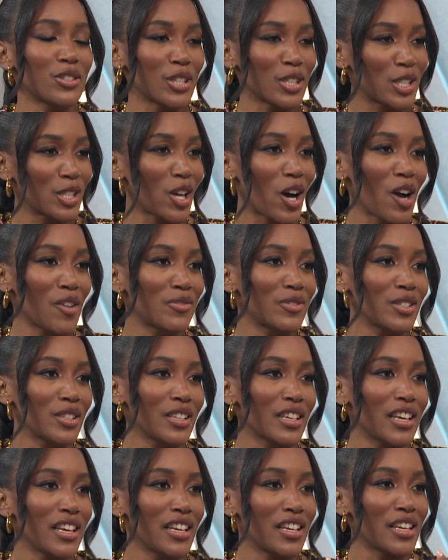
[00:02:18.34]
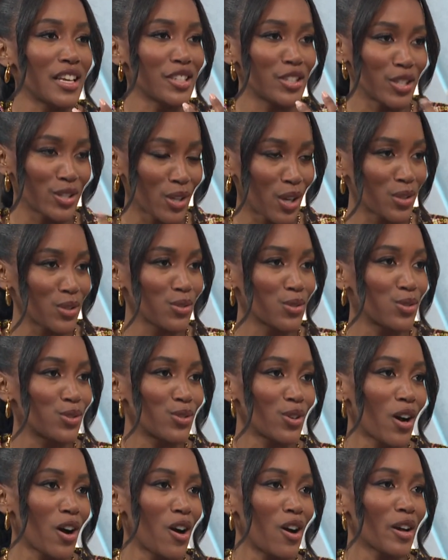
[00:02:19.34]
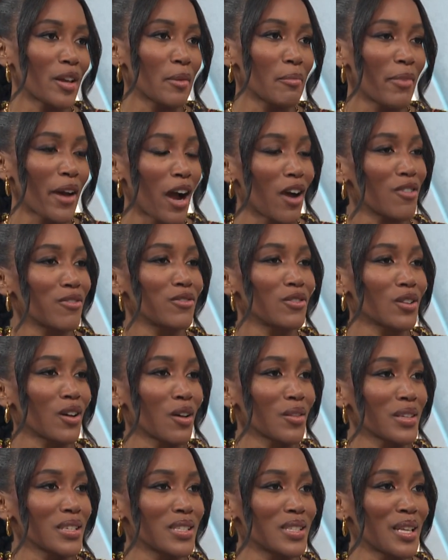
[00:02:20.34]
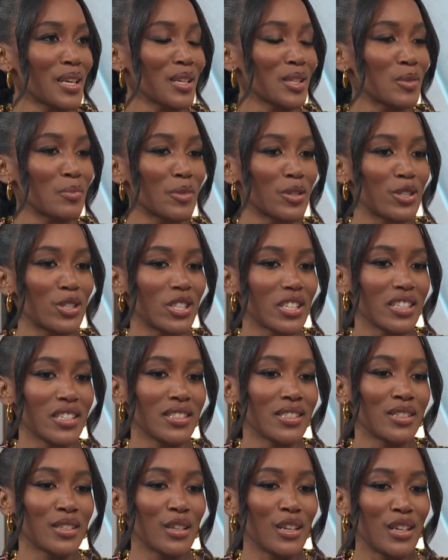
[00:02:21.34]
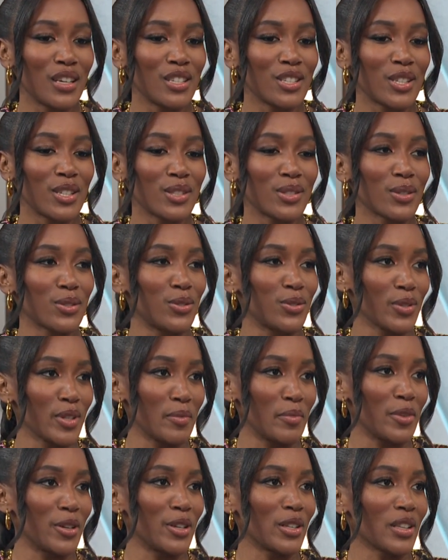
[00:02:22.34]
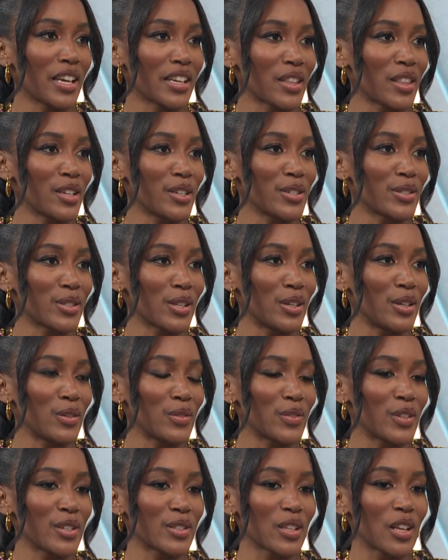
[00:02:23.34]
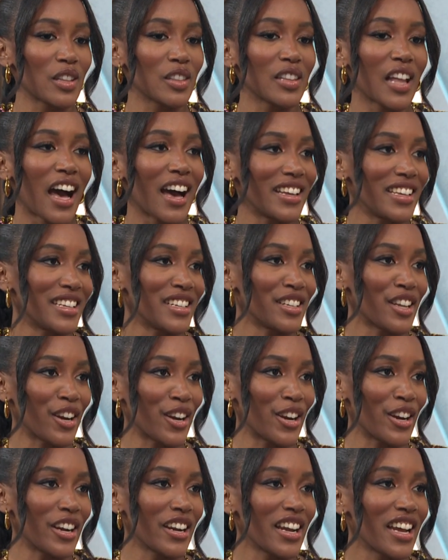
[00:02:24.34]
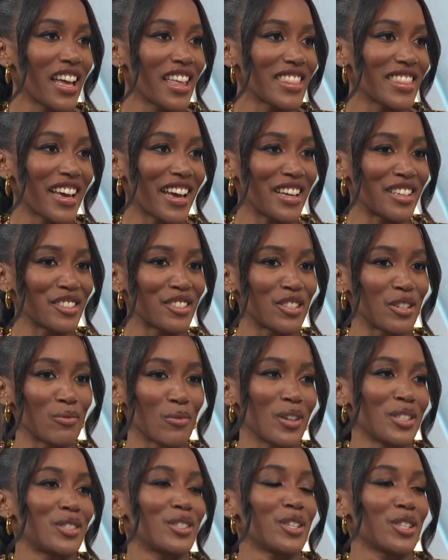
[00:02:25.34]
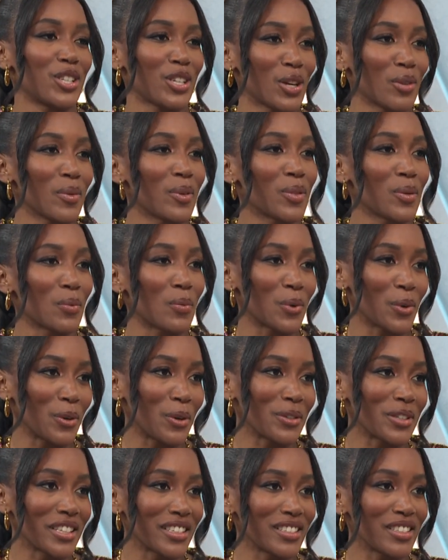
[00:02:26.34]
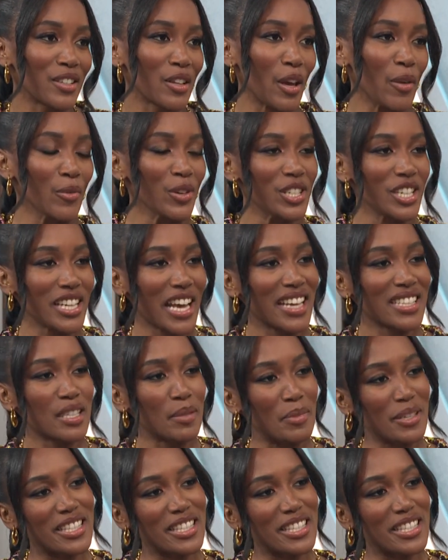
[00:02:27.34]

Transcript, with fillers: she's soft and she's also strong and powerful and all these things but she's she's a dreamer like there's a yeah. there's a lot in her that she wants to share with the world and and a hard time